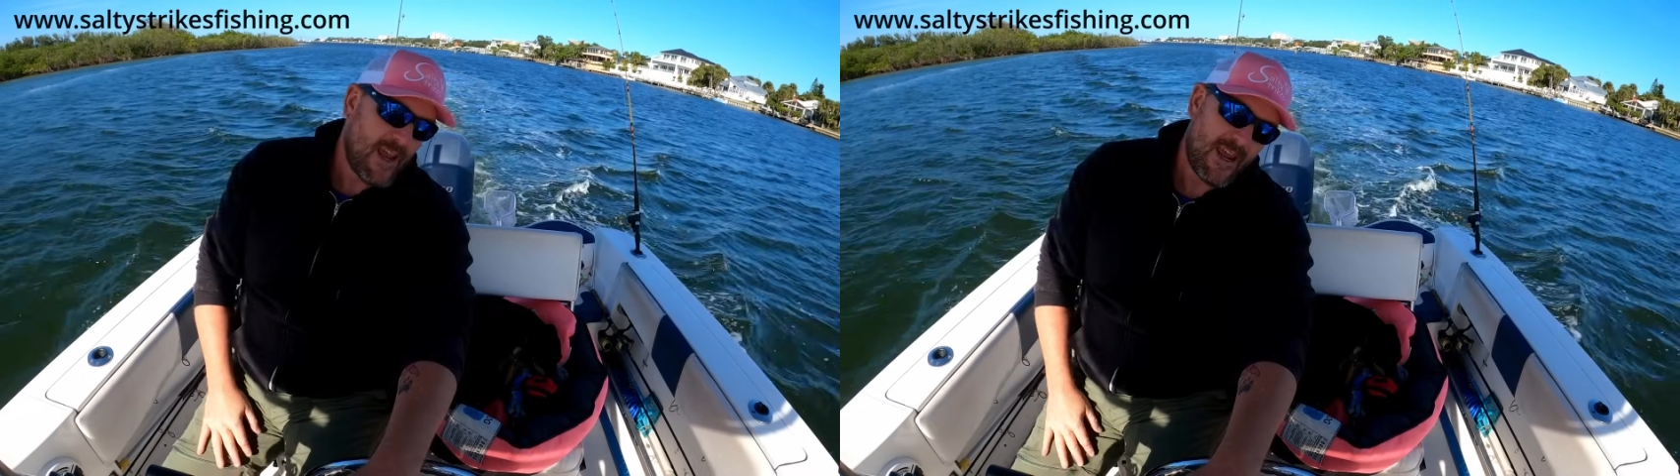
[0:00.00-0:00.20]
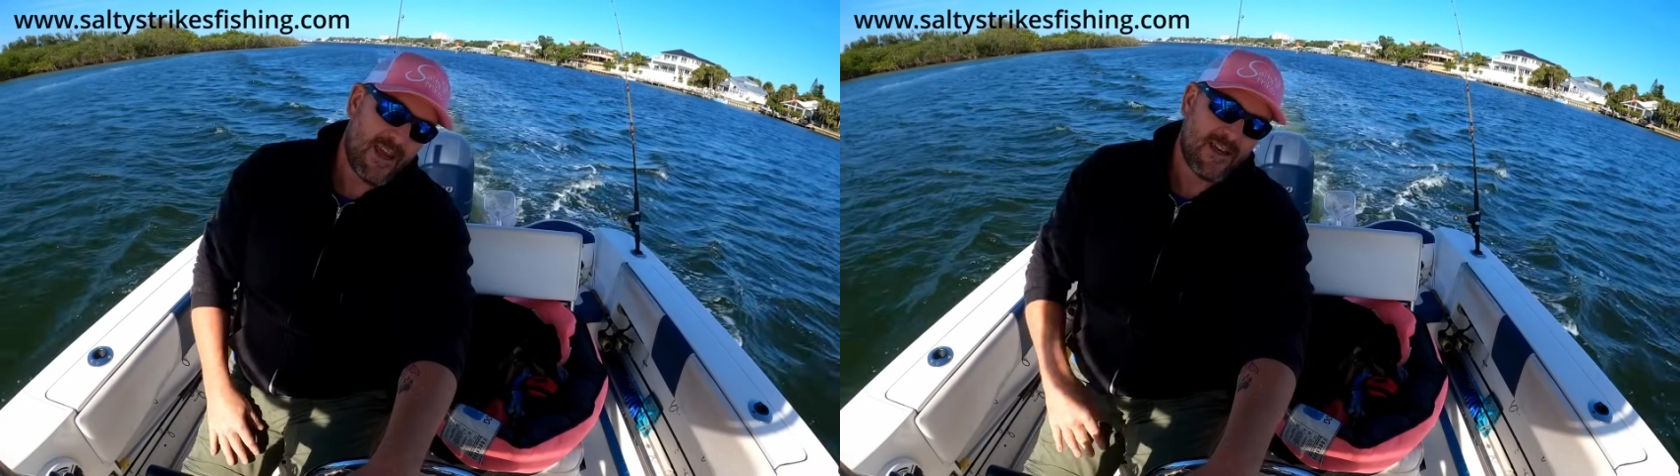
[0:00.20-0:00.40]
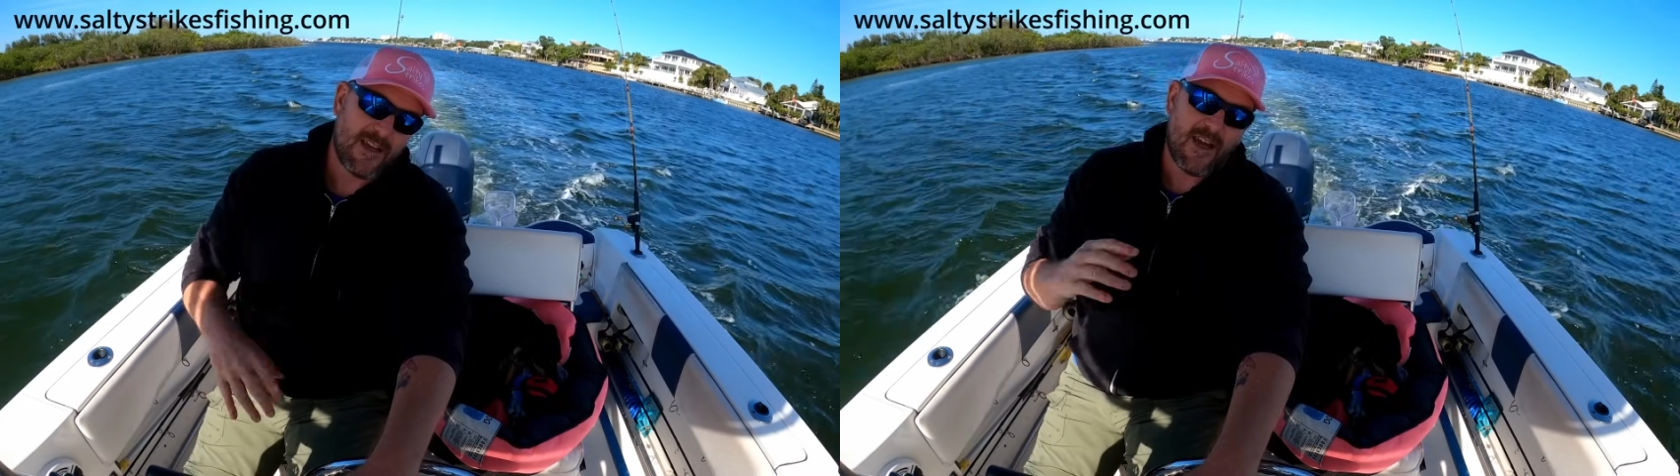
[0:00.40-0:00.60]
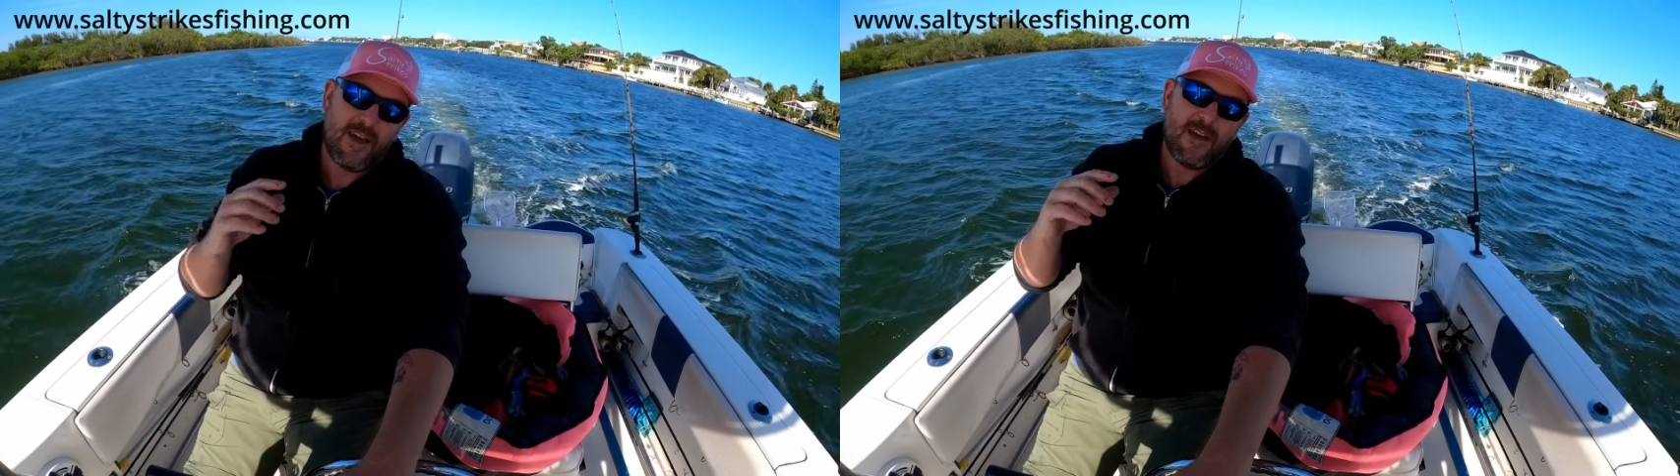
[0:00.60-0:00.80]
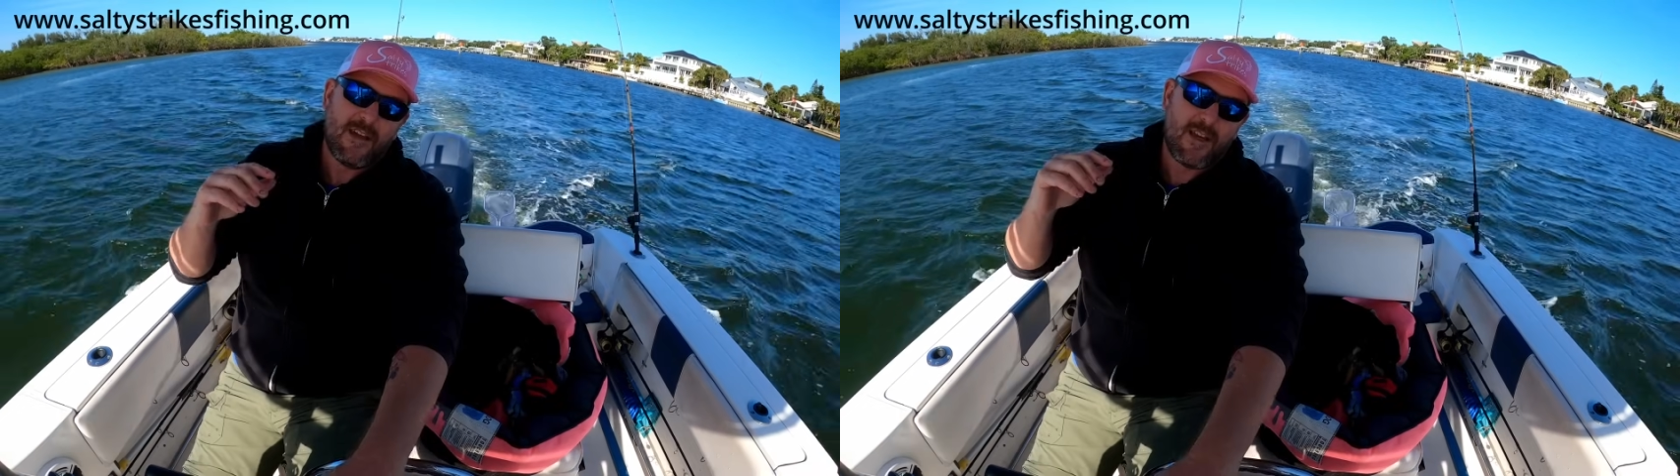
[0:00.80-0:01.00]
And
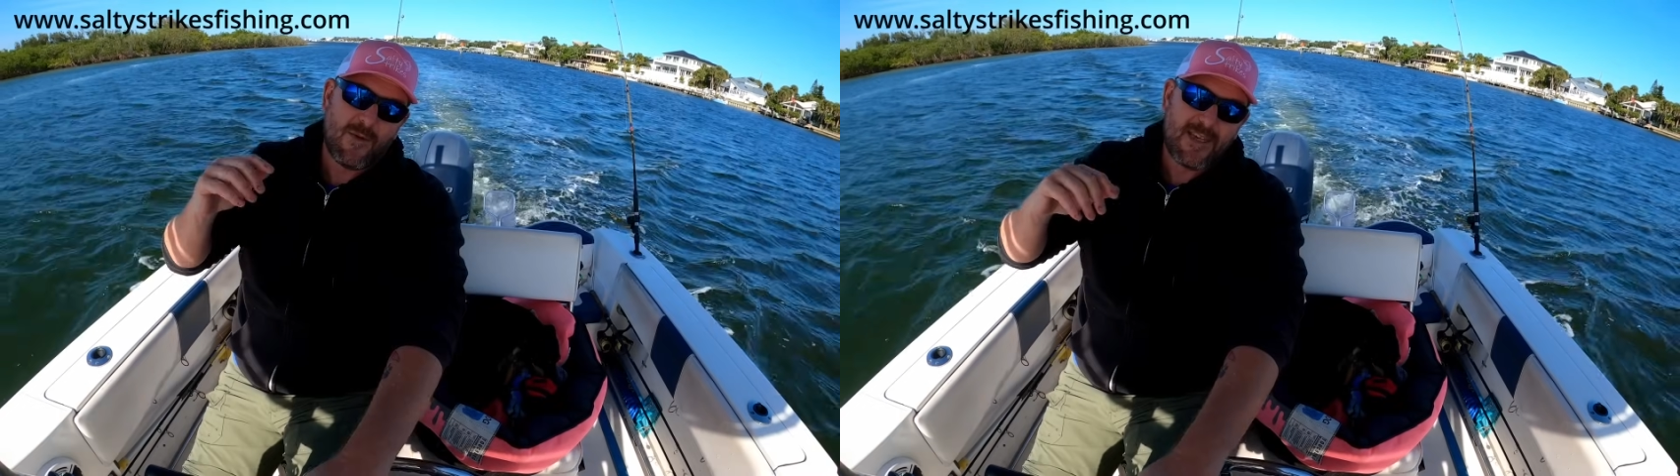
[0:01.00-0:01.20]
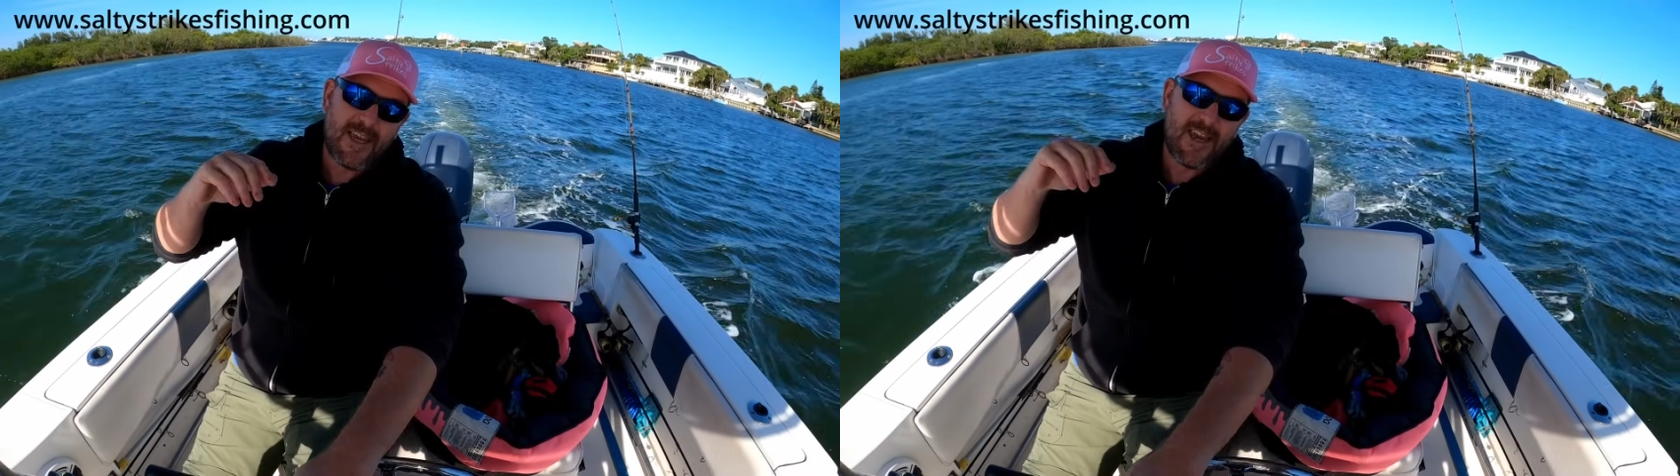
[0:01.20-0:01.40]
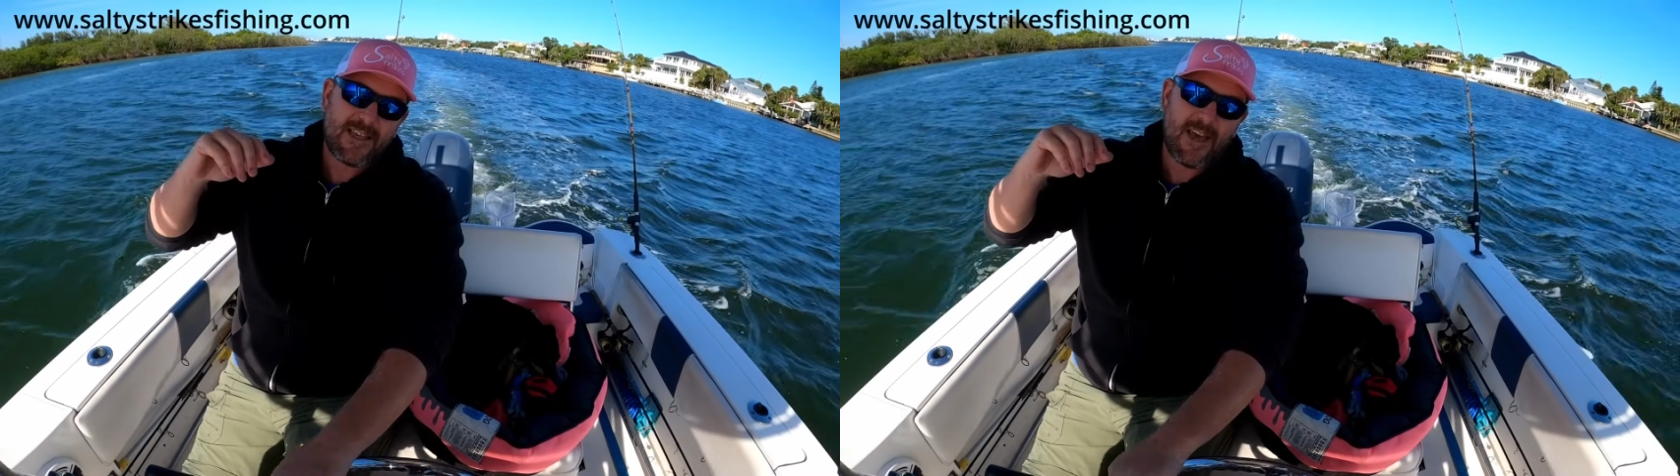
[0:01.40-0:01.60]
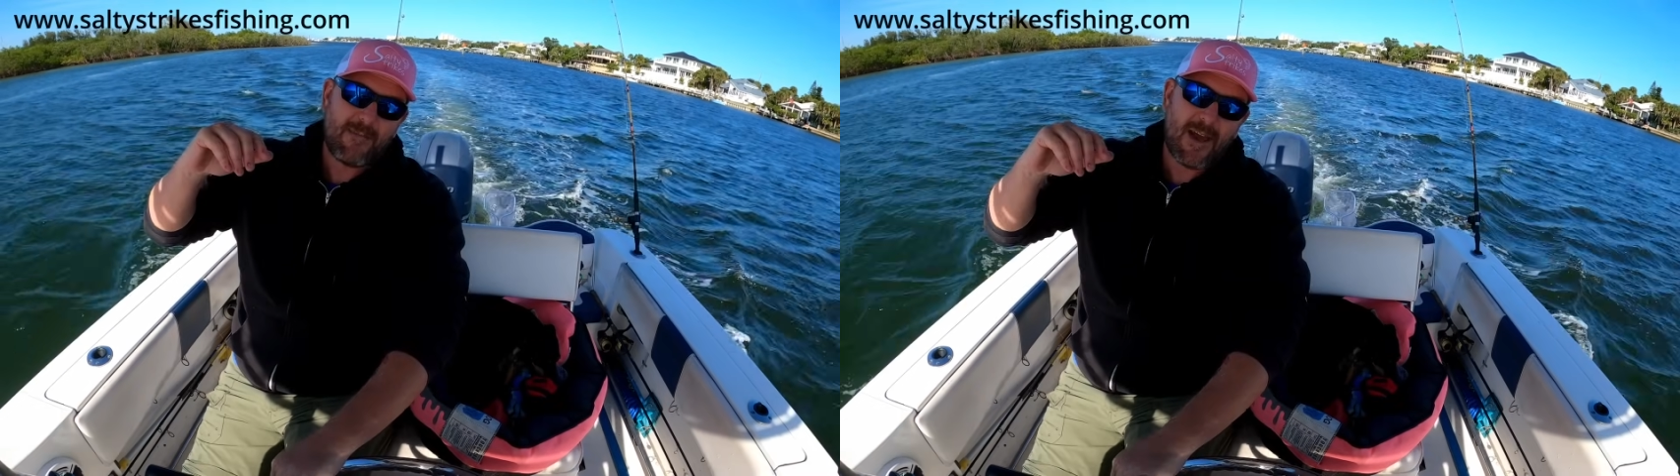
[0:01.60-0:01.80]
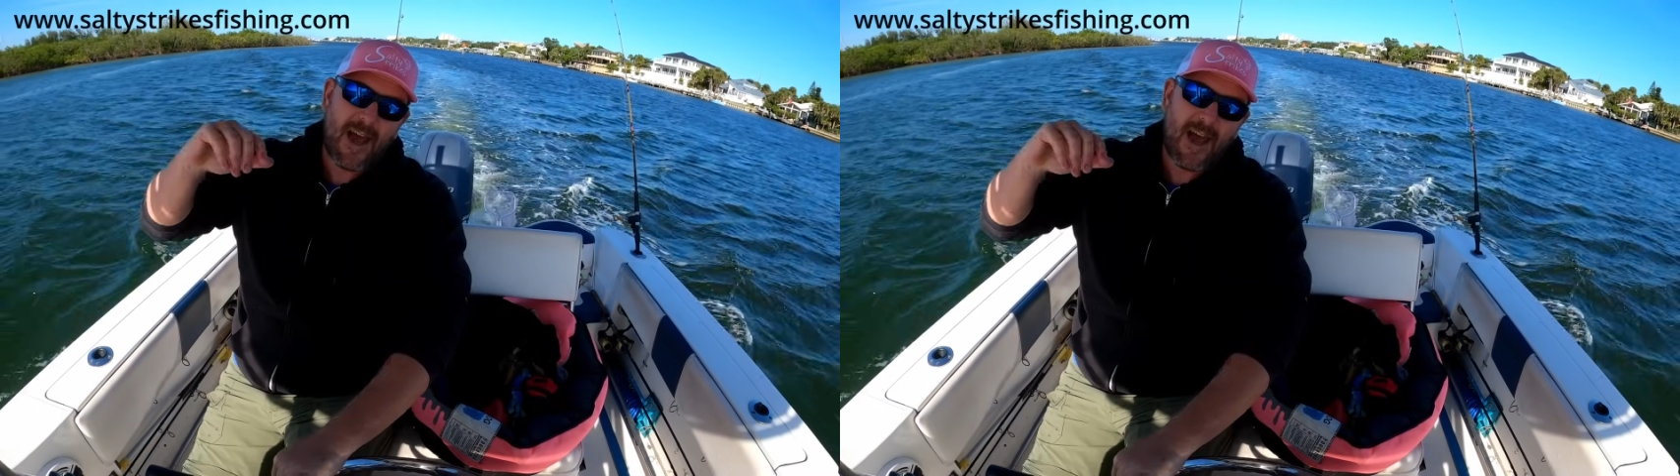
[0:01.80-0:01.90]
till we see you next time,